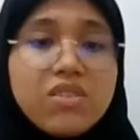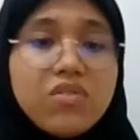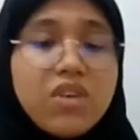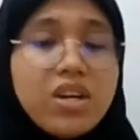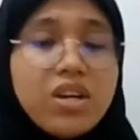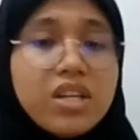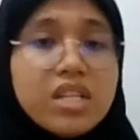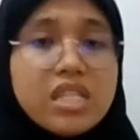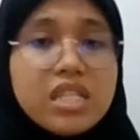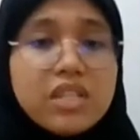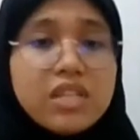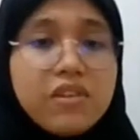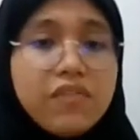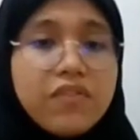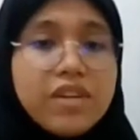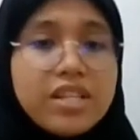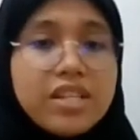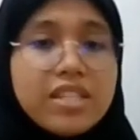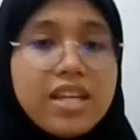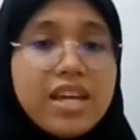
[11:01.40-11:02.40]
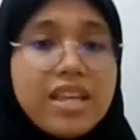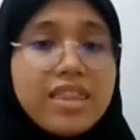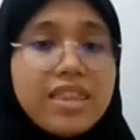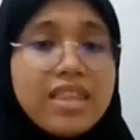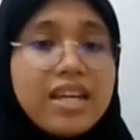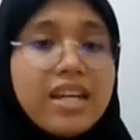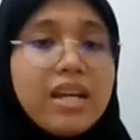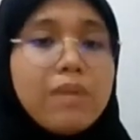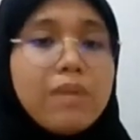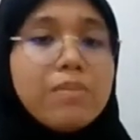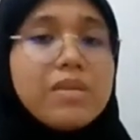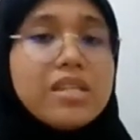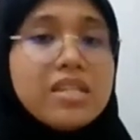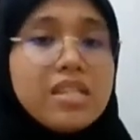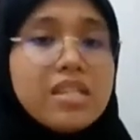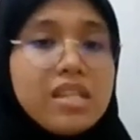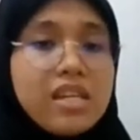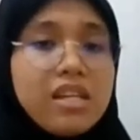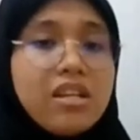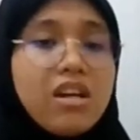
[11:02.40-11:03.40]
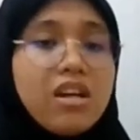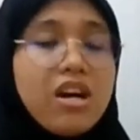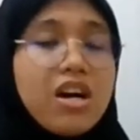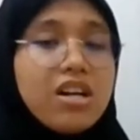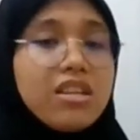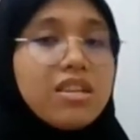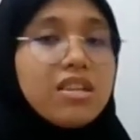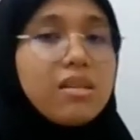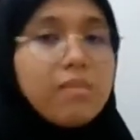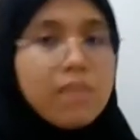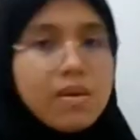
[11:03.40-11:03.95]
the rocky surface that can be seen on the